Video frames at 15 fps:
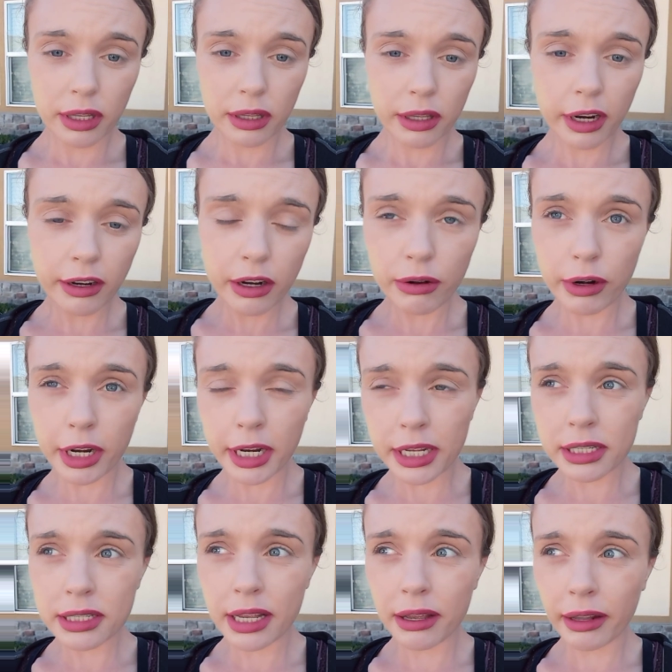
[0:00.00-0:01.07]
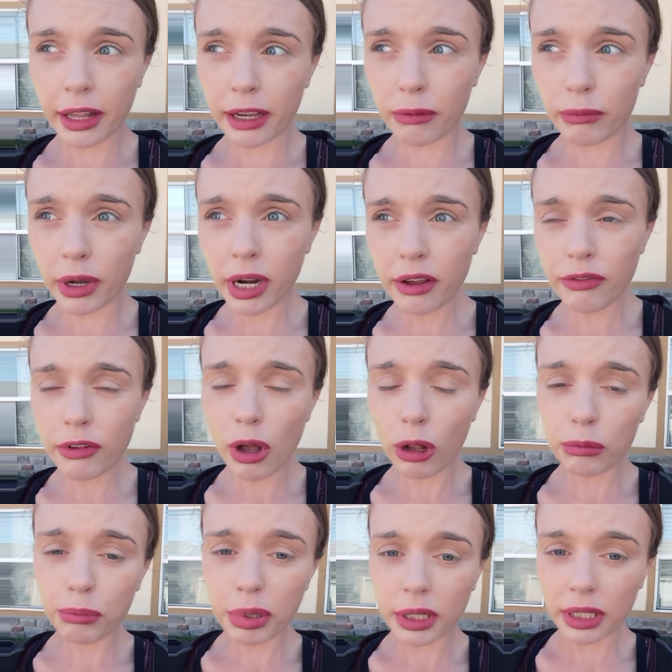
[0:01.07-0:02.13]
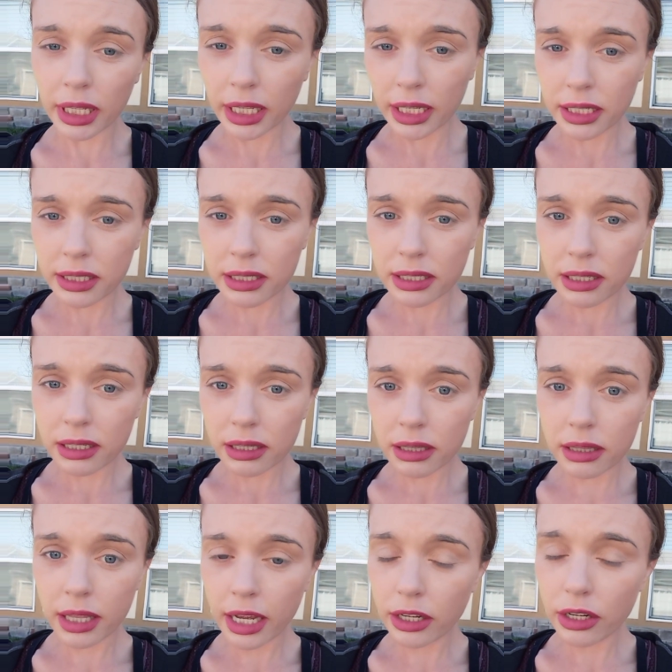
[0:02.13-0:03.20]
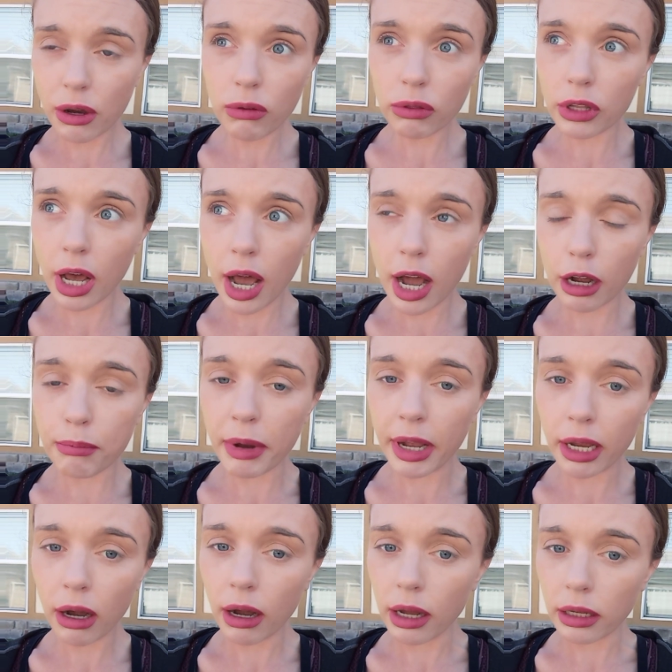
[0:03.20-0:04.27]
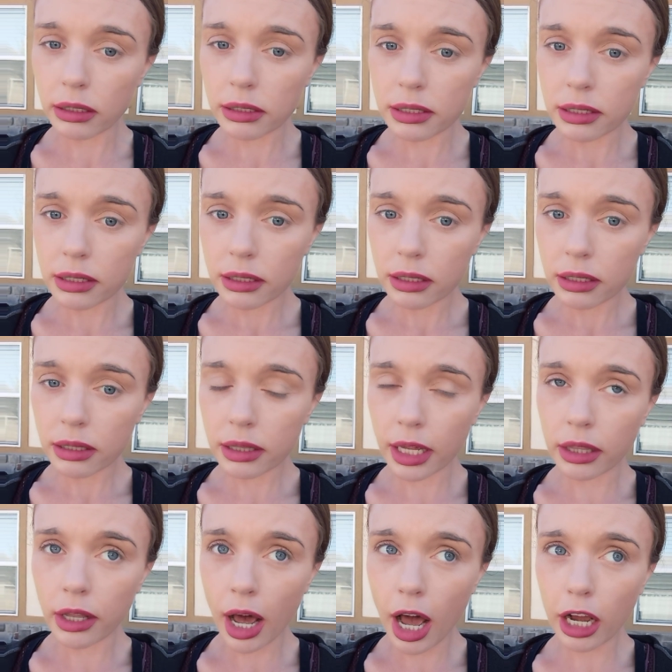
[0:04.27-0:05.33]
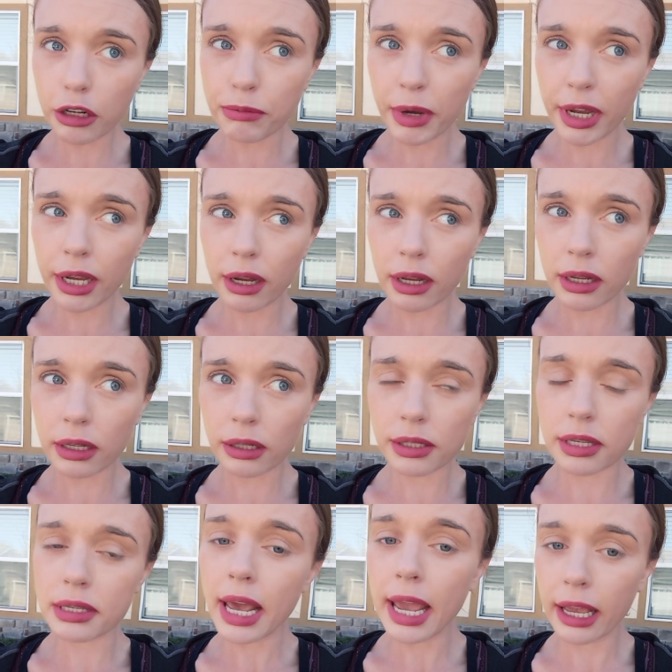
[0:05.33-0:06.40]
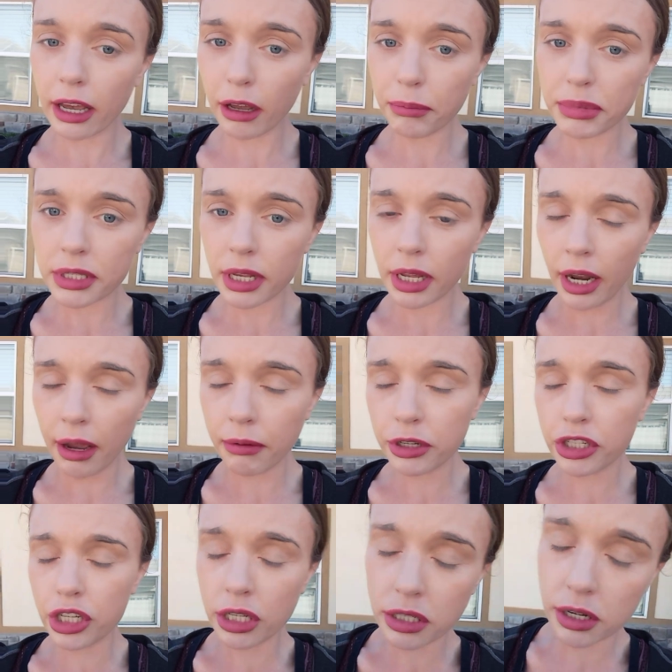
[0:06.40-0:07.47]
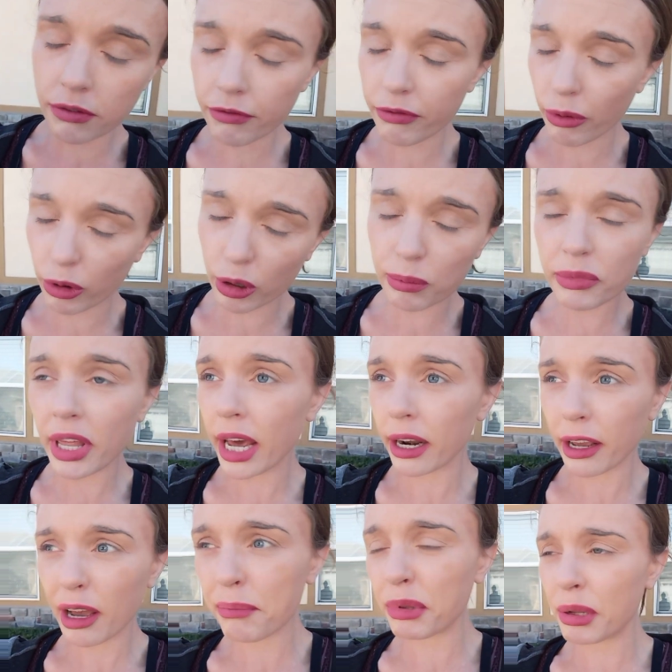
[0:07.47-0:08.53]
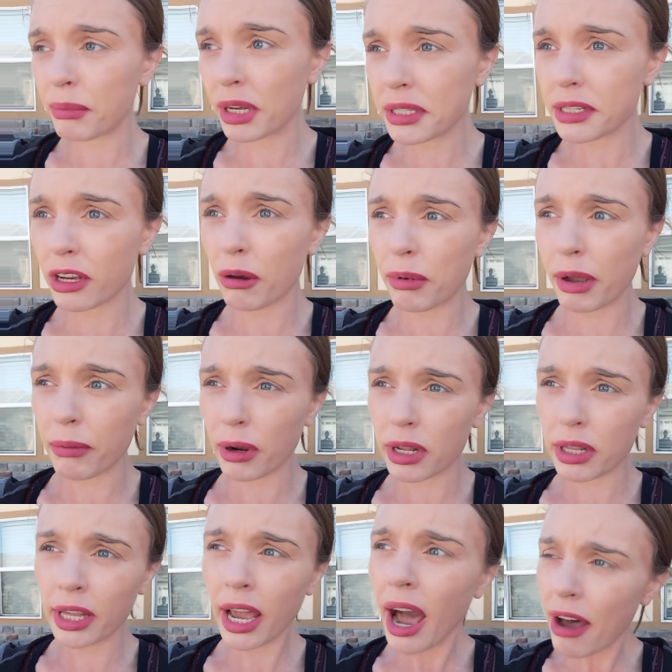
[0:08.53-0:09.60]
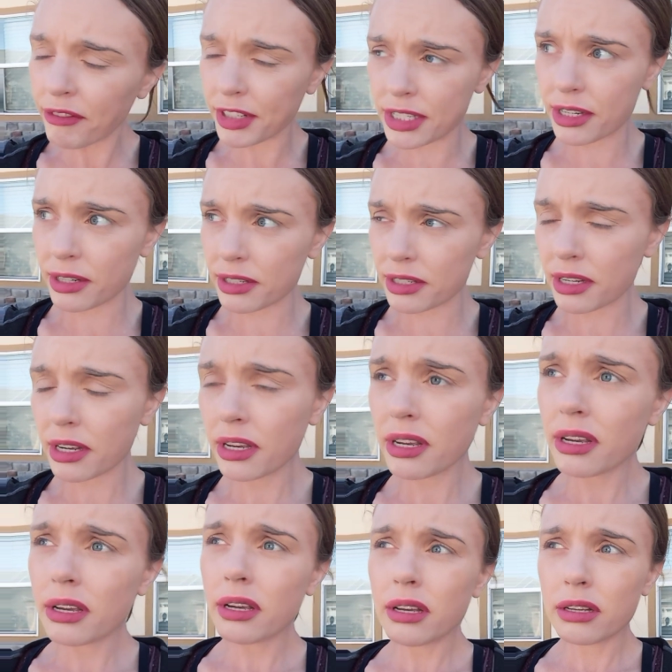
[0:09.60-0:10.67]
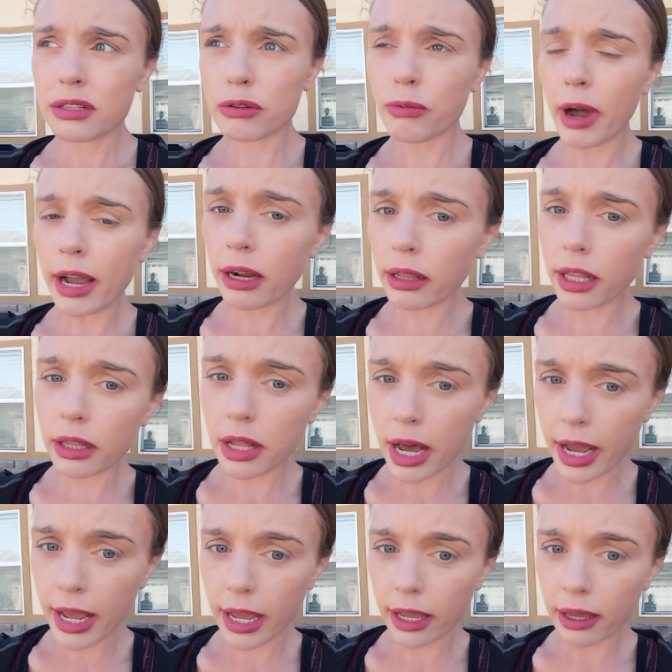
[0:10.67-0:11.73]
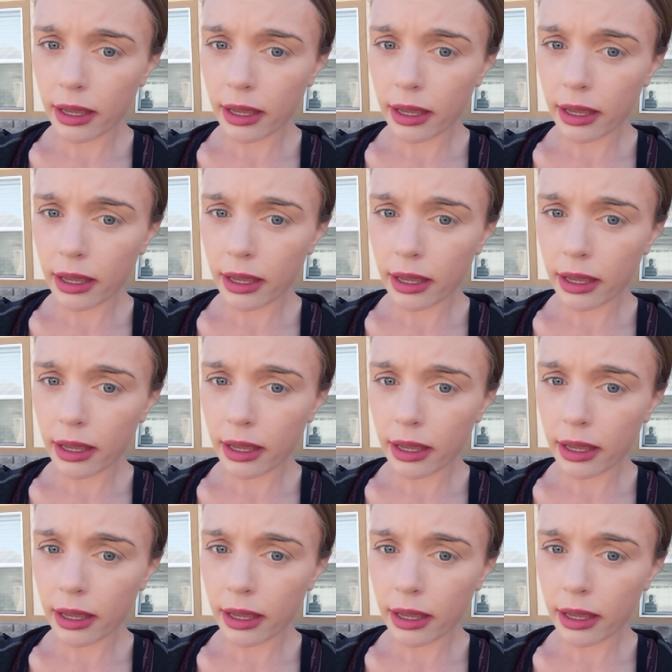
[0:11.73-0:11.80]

that I noted is that, like, when I've called police, they don't log my calls. They logged my calls as hangups, and I was just informed that a couple of months ago by one of the officers. So why are they lying?